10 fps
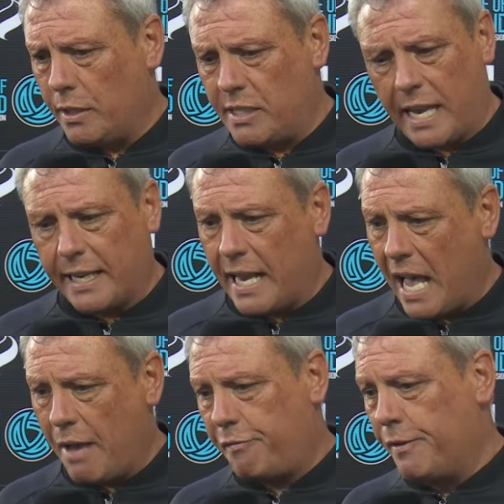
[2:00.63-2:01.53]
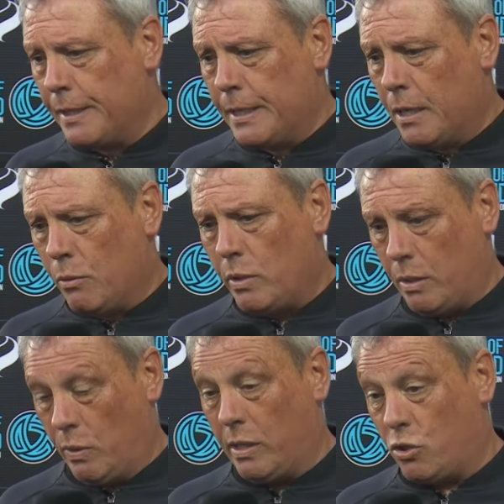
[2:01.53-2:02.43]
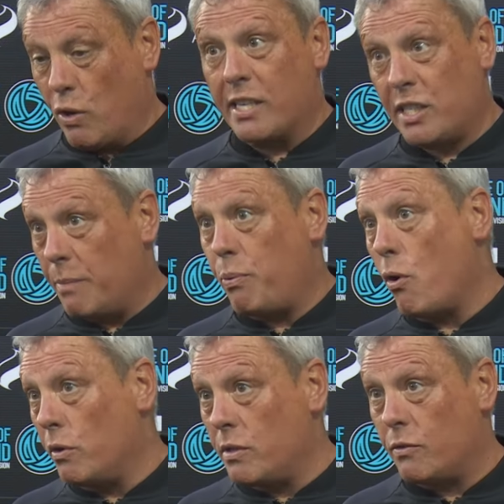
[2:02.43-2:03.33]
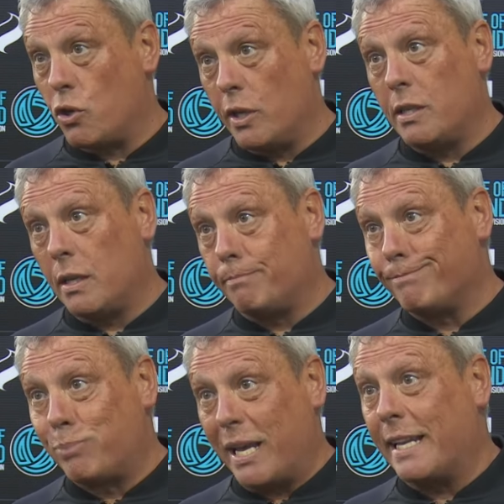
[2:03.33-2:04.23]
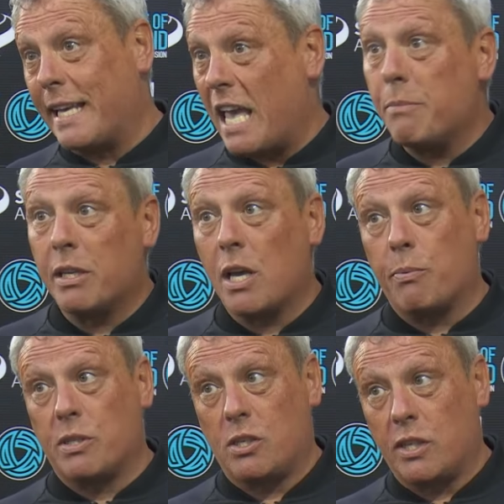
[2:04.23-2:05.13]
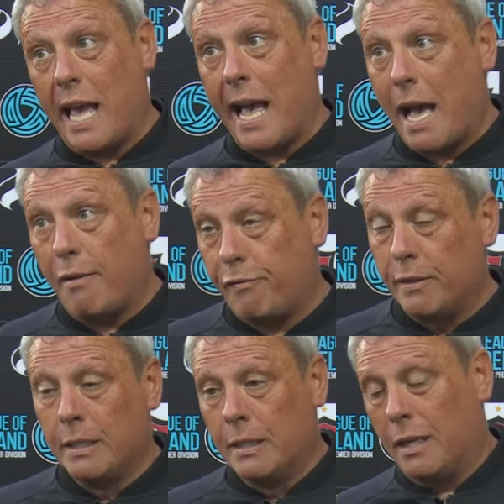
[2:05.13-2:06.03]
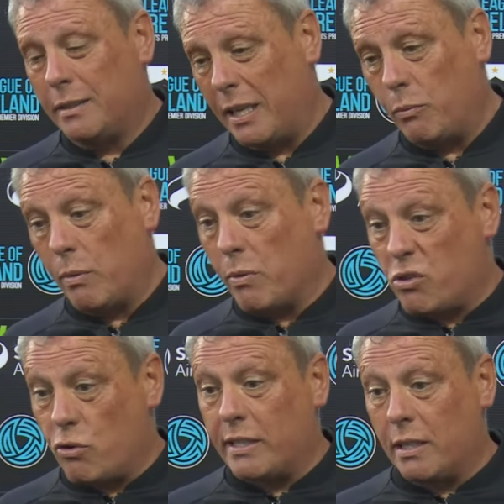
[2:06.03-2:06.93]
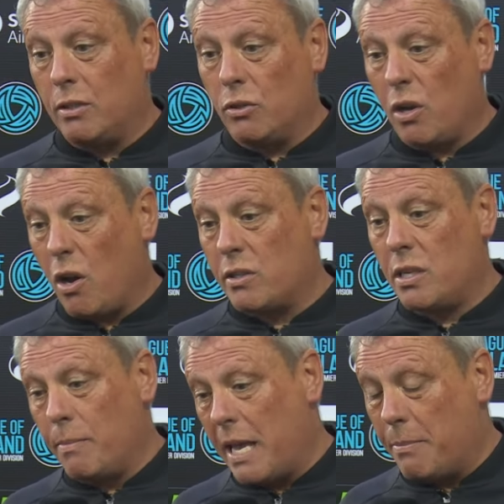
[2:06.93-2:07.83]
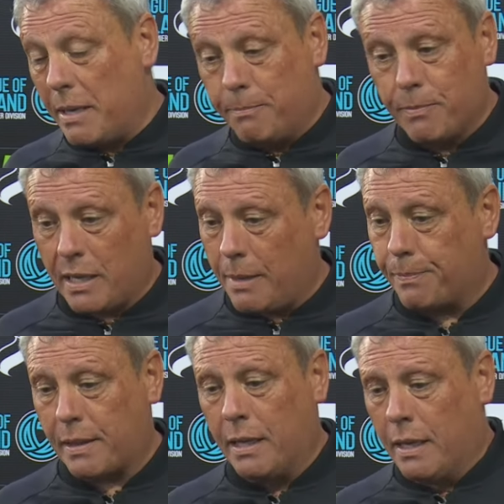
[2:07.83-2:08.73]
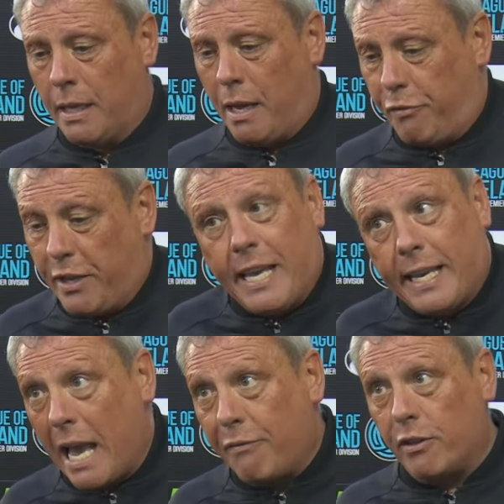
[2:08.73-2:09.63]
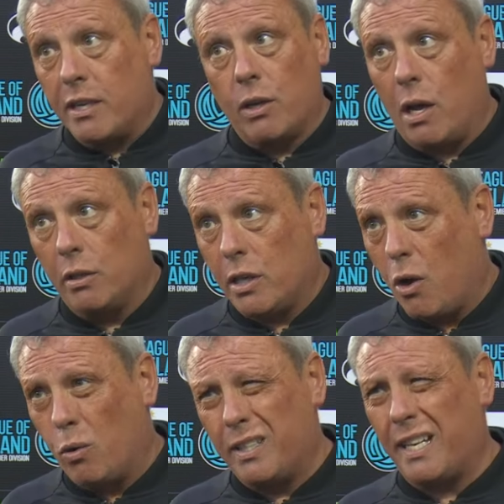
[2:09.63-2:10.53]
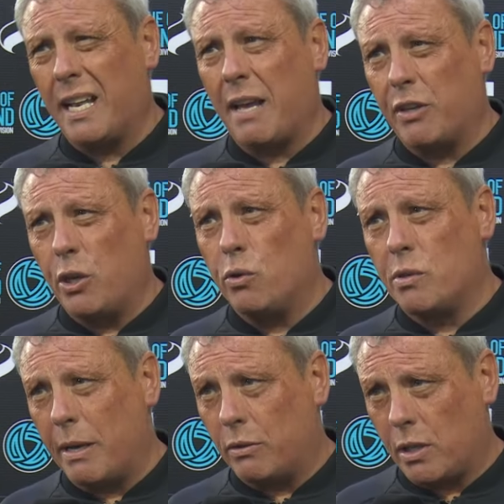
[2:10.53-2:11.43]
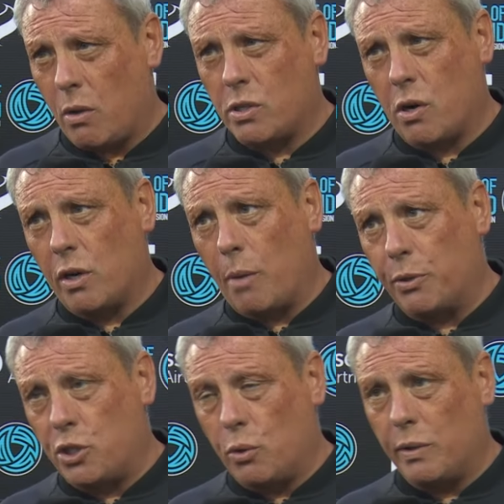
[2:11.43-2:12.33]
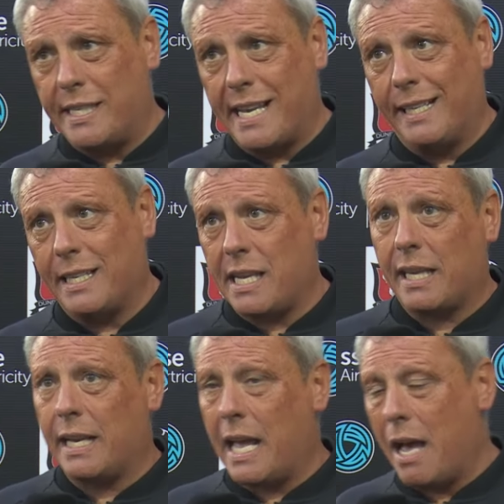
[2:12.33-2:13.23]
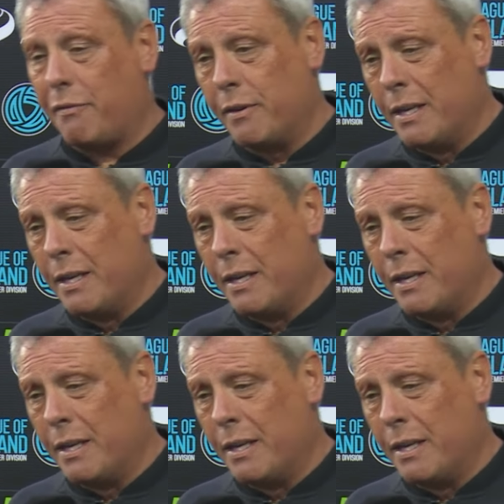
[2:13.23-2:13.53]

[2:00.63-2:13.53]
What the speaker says: Second half, we stressed the importance of trying to play the game in the opposition half. I think we restricted Dundalk to maybe a free kick effort on goal. They didn't have a huge amount of goal scoring opportunities in the second half.